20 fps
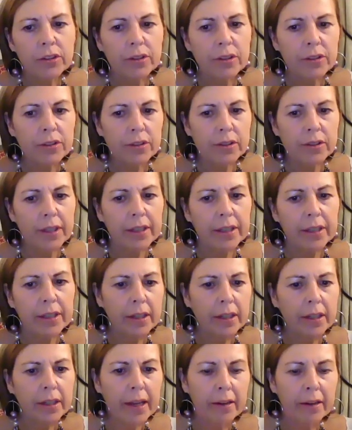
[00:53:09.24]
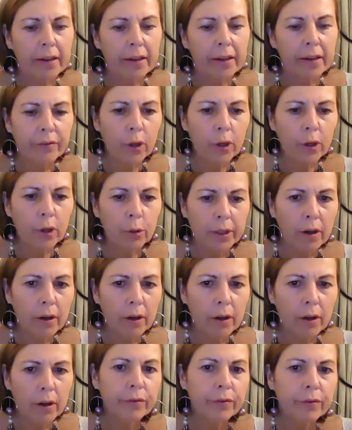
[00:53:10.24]
there's like again
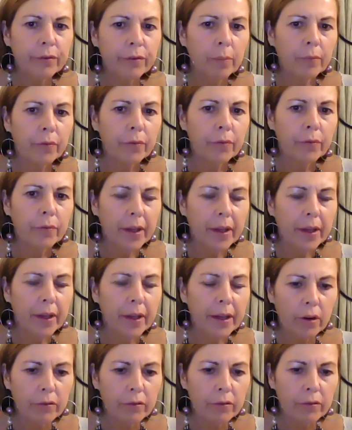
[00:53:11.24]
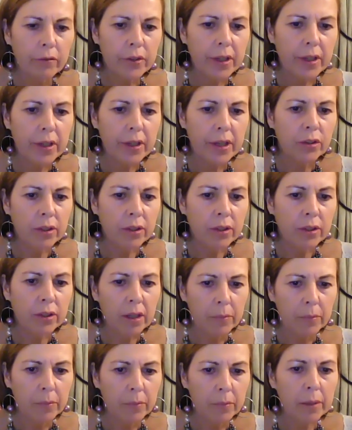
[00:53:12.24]
following on from from that
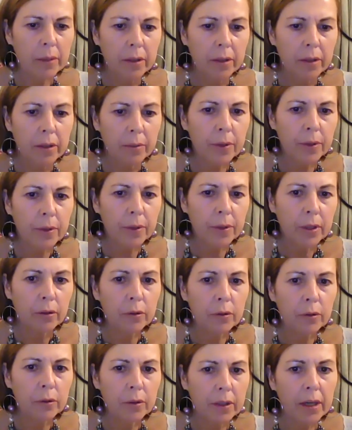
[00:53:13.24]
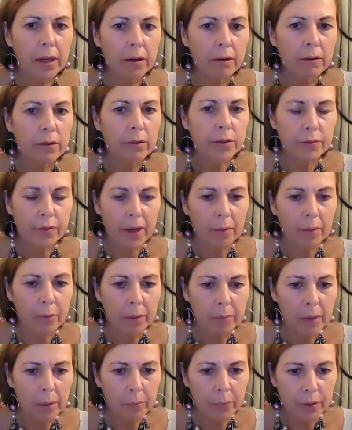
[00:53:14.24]
conversation, and maybe the, you know the carers
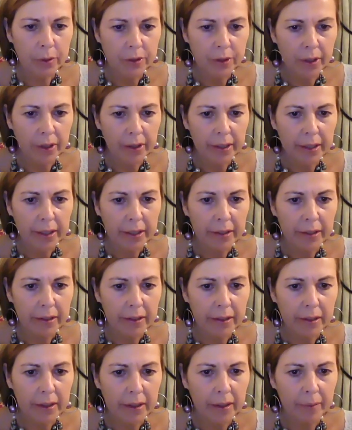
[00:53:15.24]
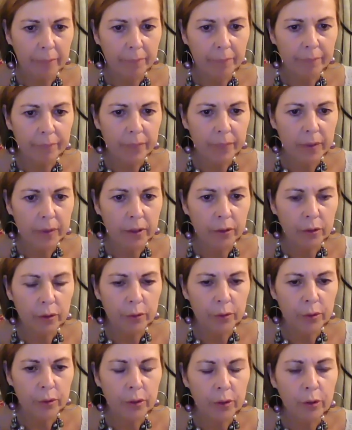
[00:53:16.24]
family member dying, um, you
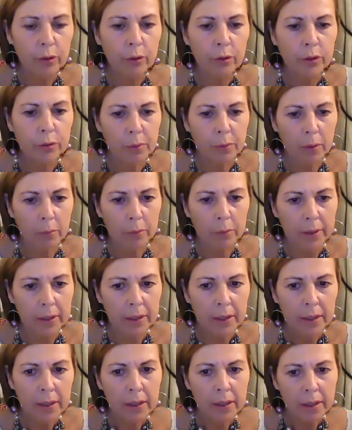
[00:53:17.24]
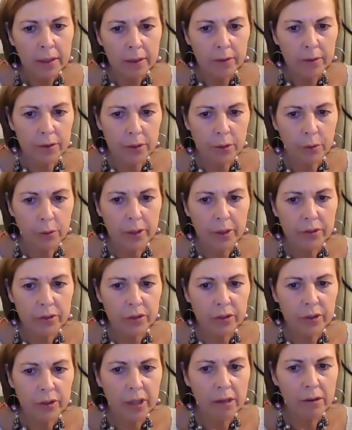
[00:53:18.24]
know, huge probably there's a
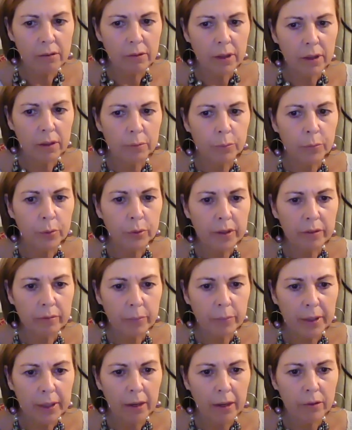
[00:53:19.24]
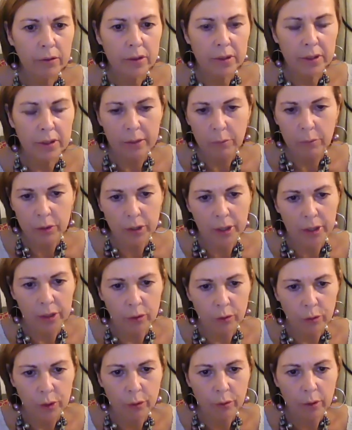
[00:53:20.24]
question there around bereavement counselling, which I
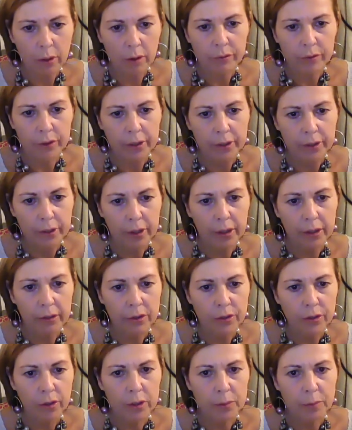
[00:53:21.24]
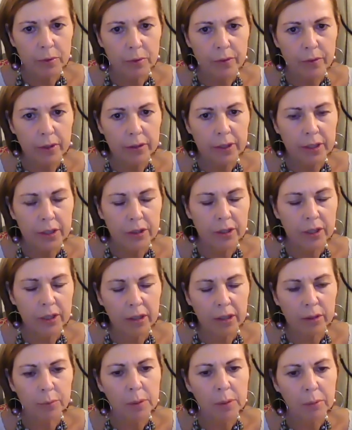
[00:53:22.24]
know you offer in the Irish Hospice Foundation.
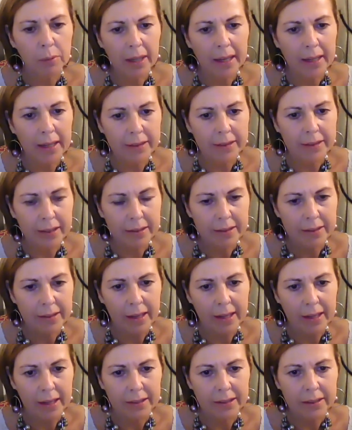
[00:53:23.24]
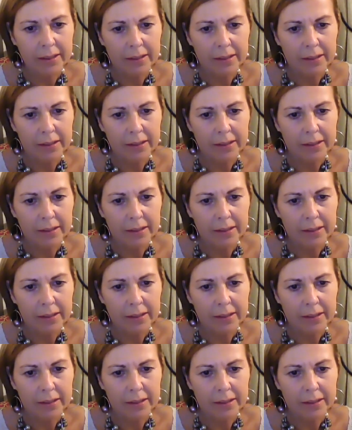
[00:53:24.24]
How do people access that?